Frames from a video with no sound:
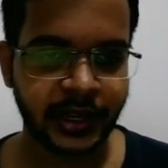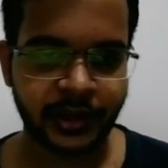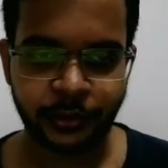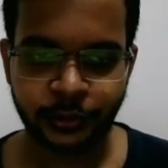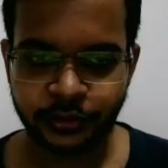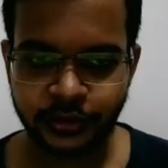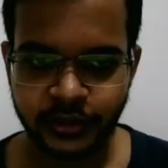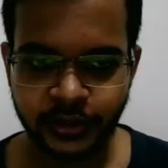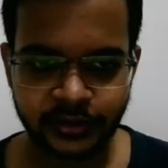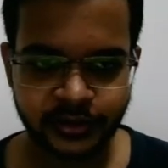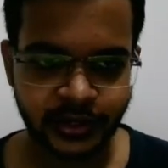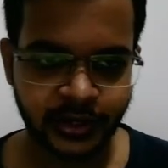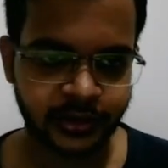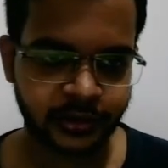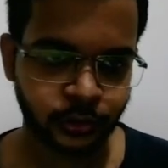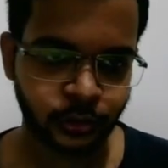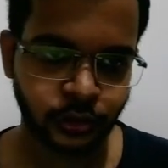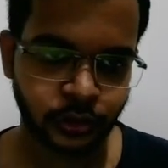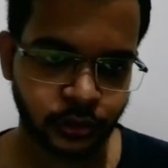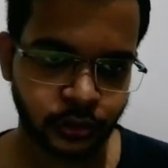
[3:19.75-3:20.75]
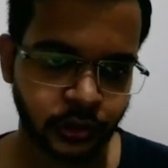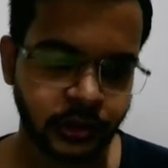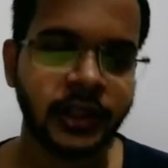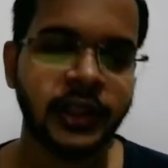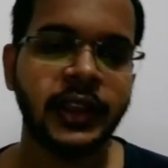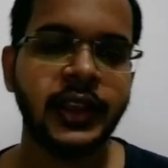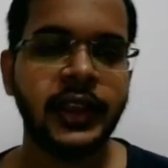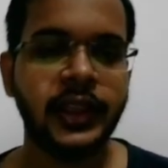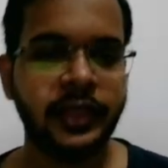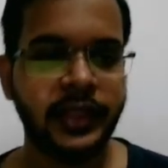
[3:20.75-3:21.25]
I would just write a pseudocode.
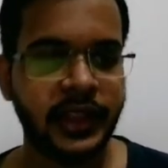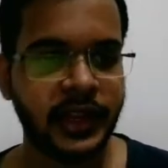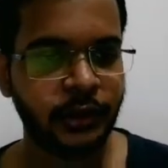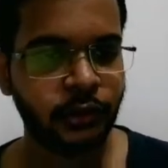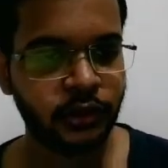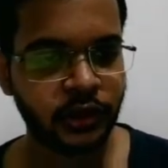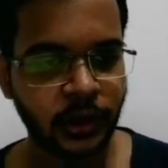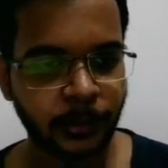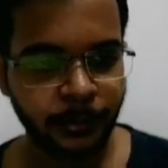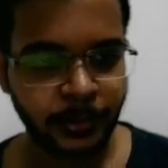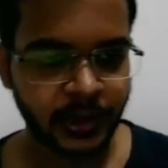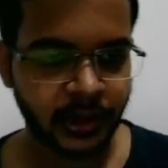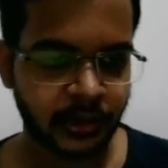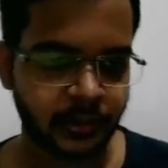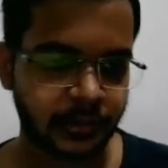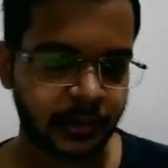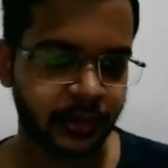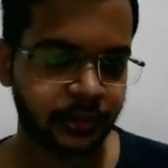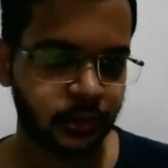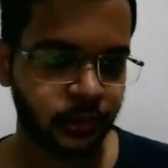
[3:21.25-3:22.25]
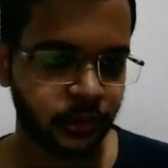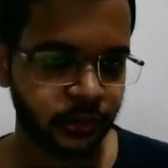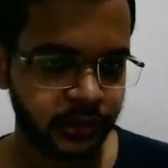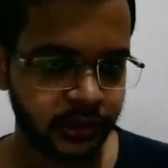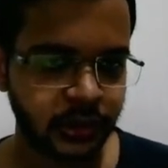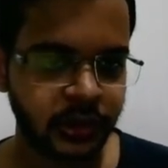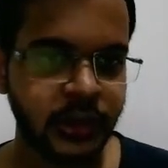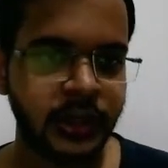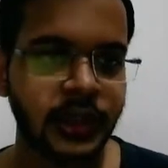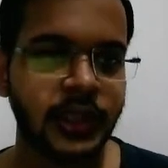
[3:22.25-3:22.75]
Then I would compare my
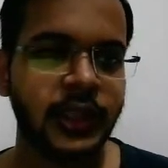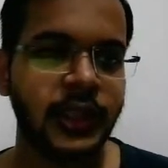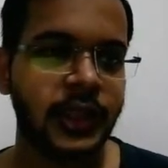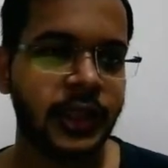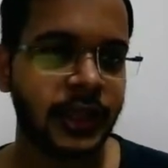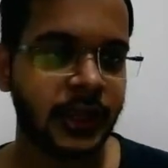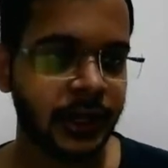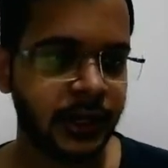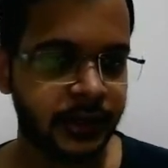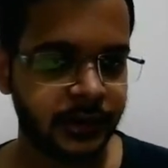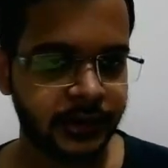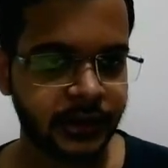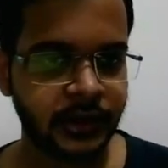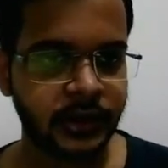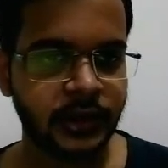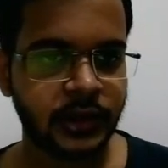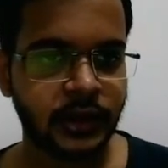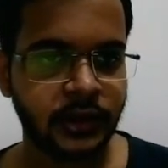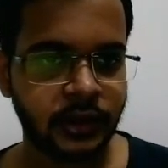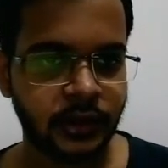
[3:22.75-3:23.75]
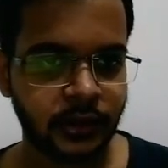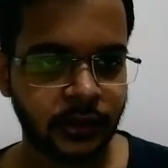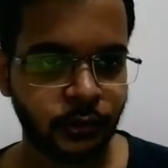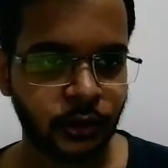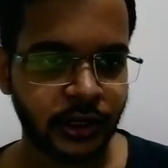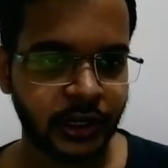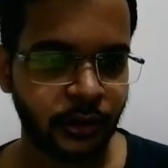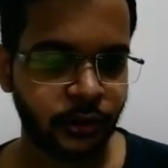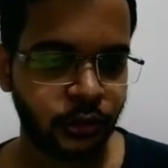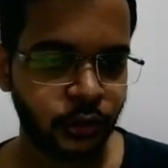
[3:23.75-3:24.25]
solution. And then
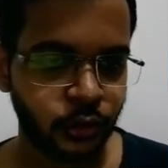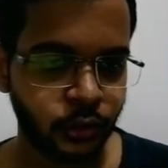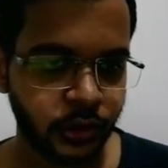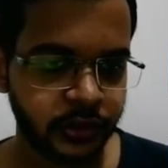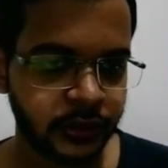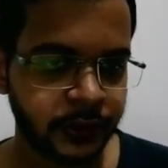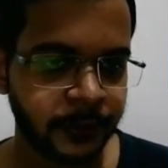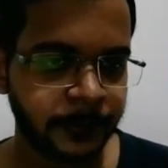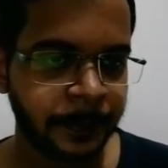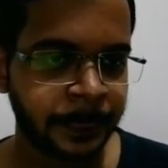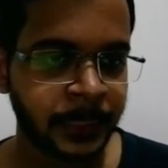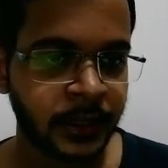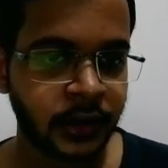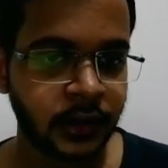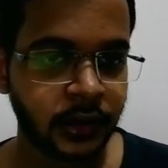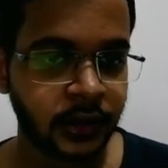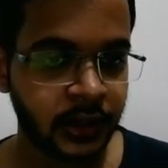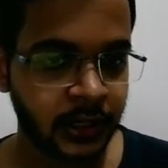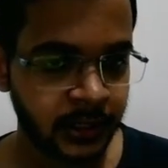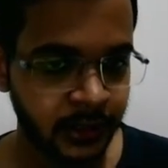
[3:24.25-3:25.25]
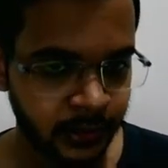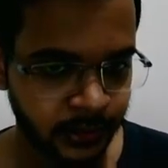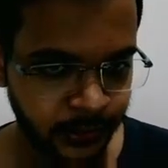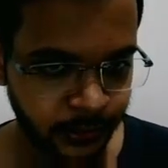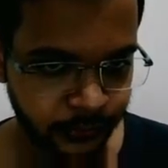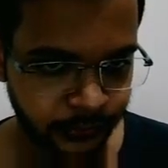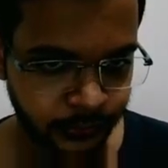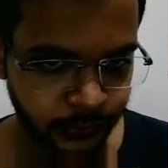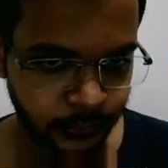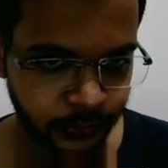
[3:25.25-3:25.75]
what I would do is, earlier
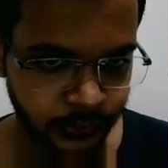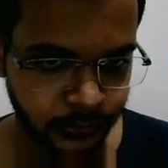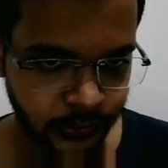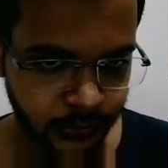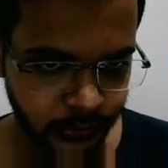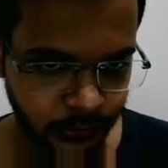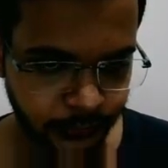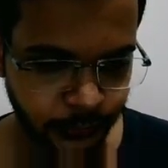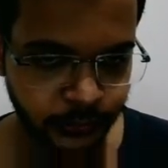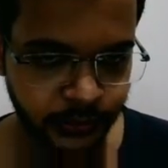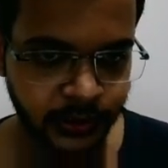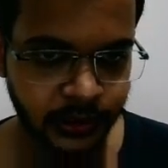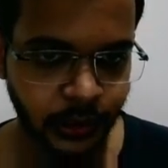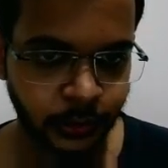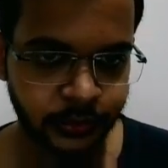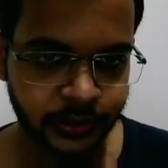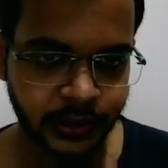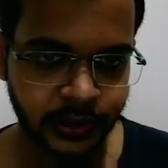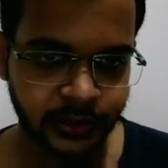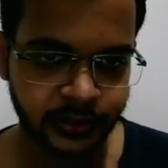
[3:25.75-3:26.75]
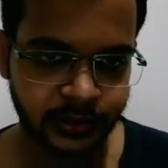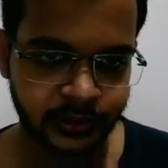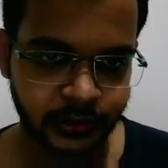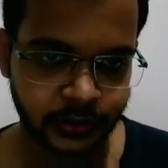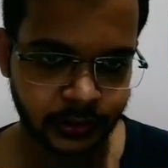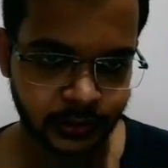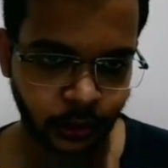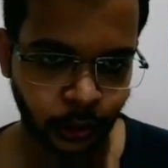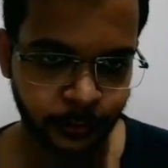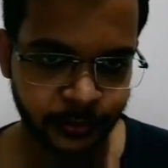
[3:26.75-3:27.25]
if you see now, there is an
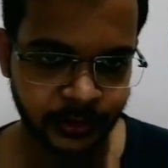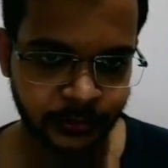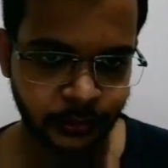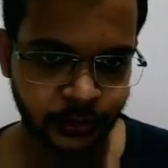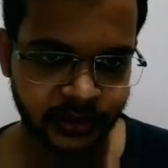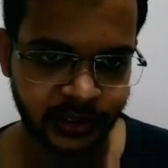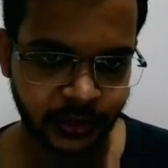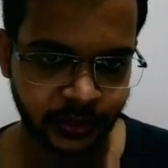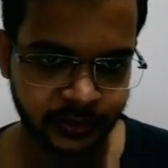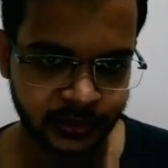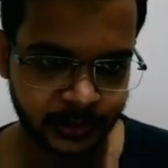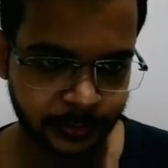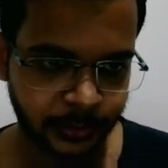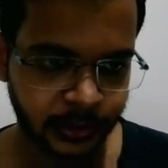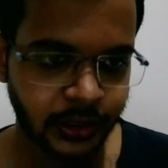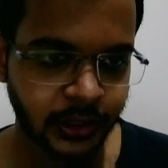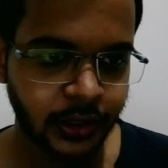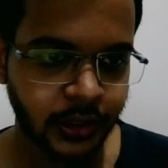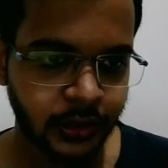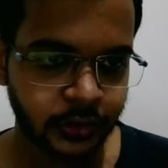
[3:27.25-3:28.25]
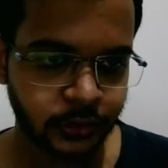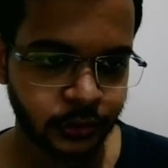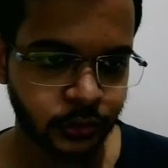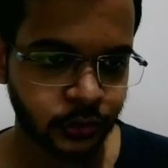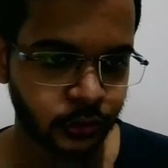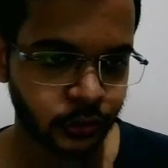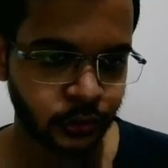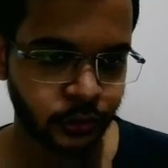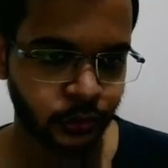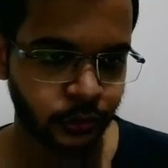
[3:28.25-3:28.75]
option for JavaScript.
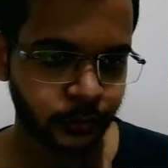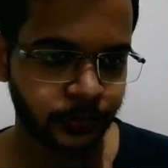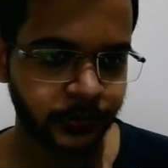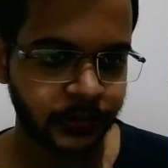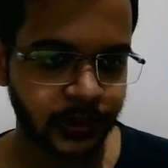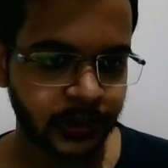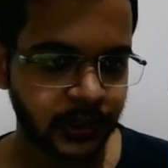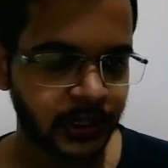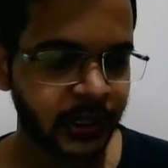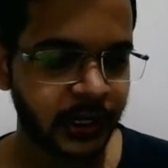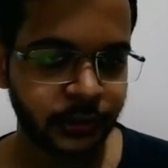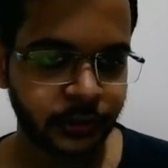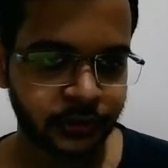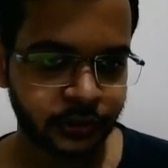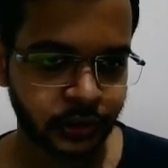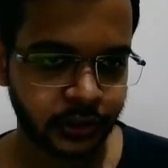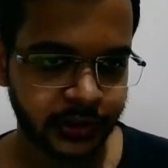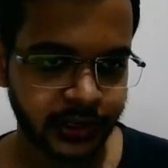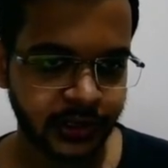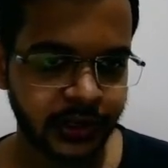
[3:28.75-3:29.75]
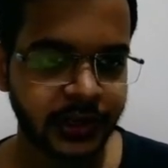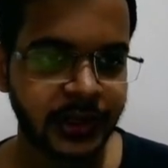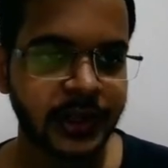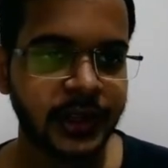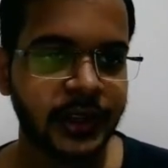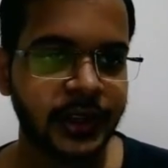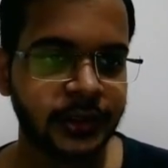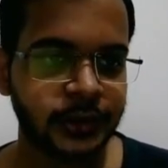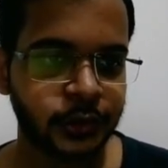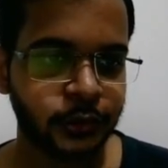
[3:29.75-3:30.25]
So earlier it was not there.
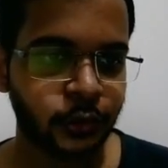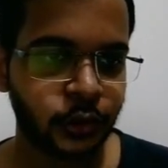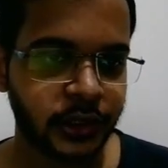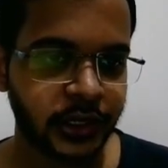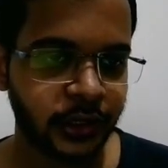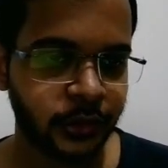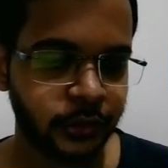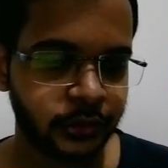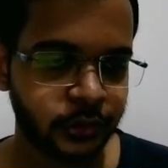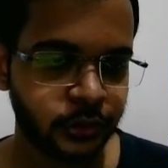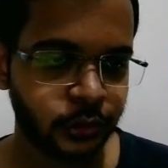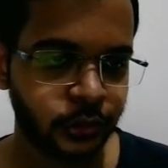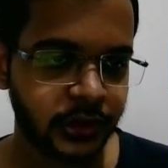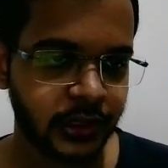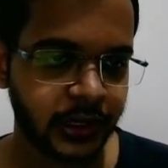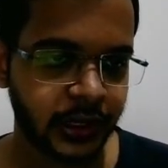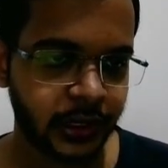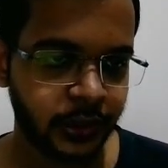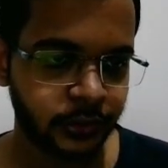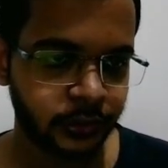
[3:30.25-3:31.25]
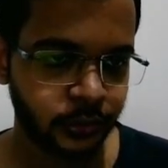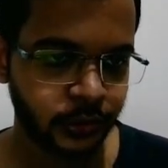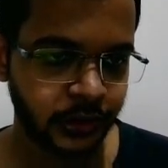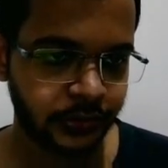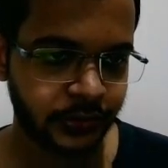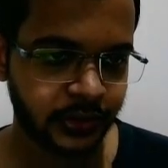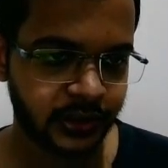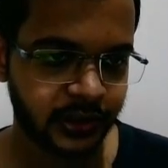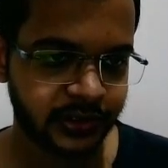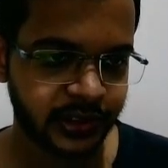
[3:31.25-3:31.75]
So what I used to do it, I used to
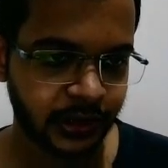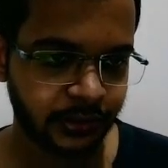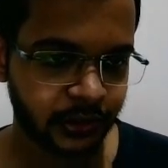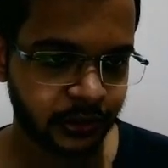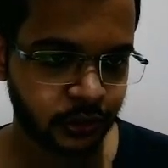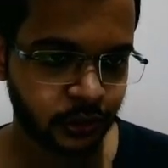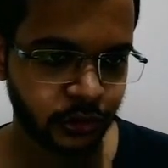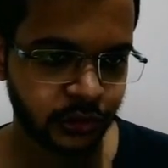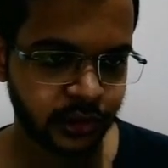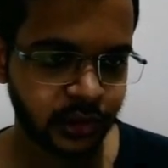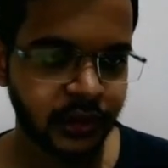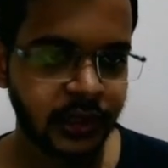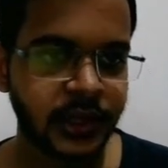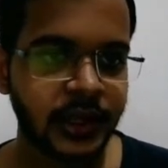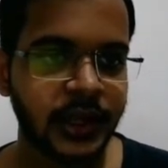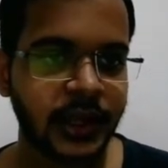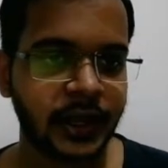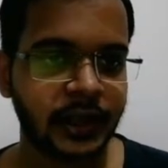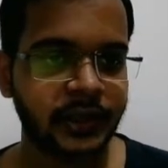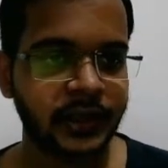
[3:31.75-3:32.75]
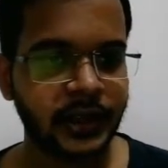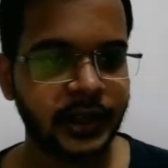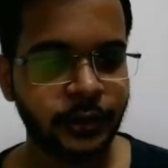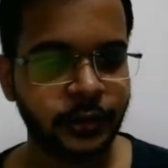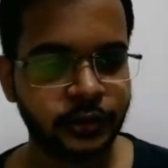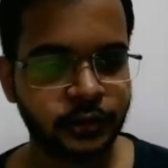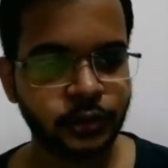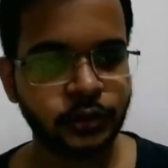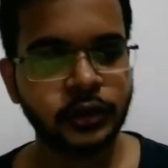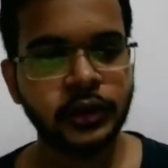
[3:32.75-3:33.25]
refer the Java solution and then I
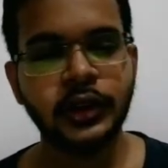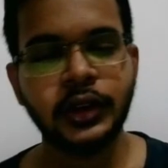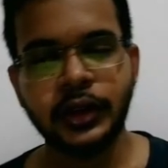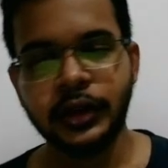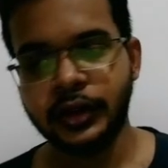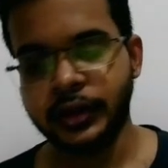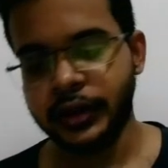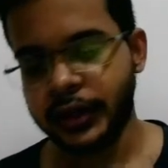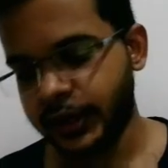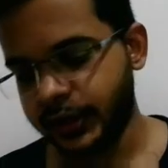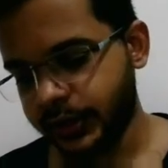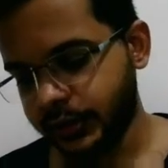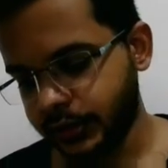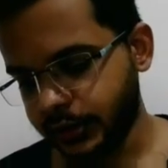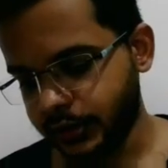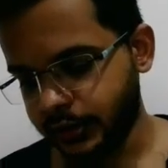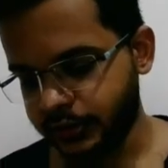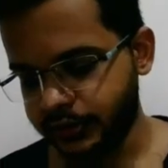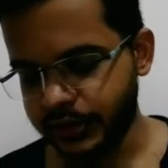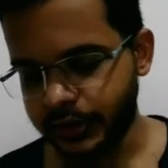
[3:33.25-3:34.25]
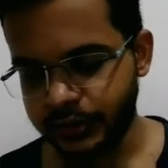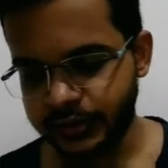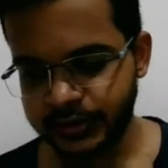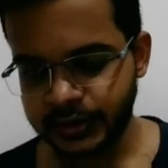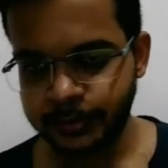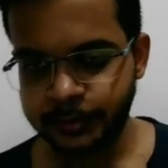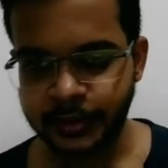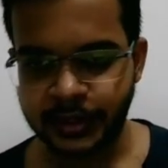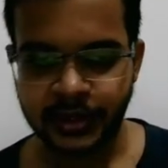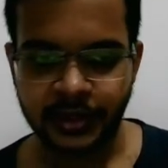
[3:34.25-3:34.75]
used to write it in
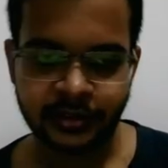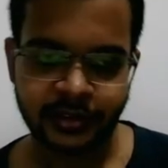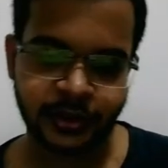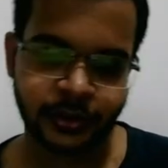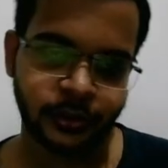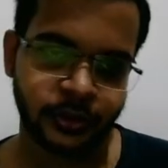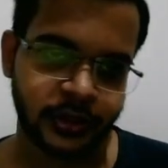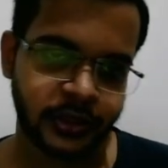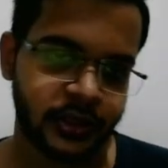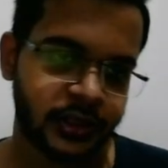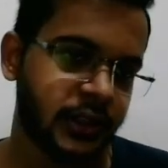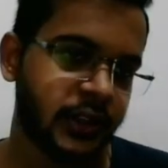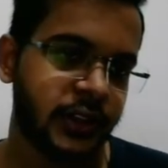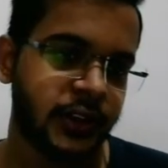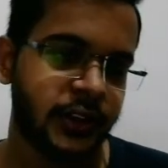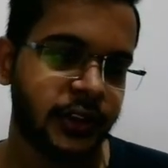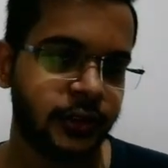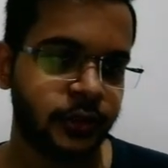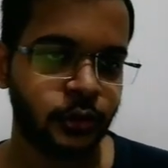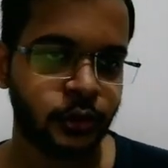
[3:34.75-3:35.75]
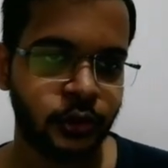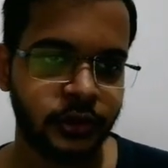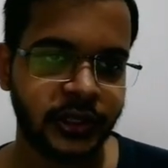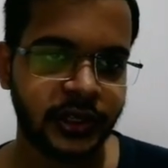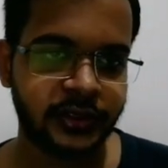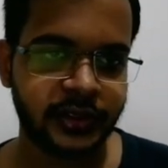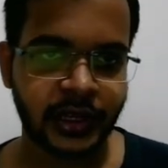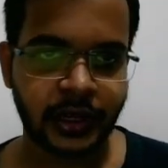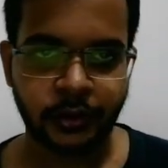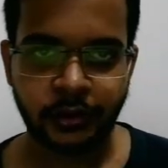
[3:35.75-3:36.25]
JavaScript and execute it. So
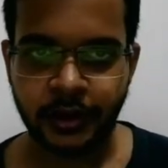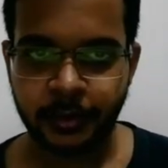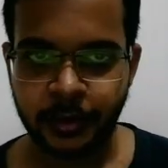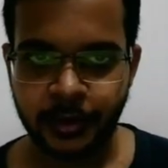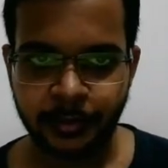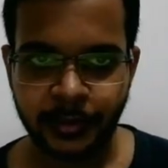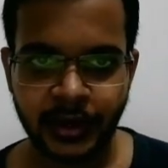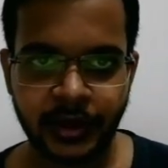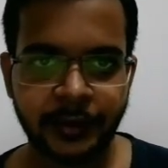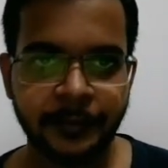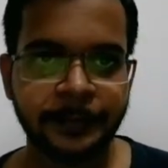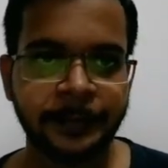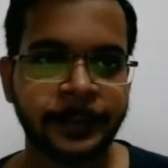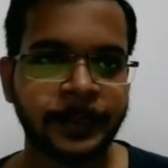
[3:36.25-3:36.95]
that's how I prepared.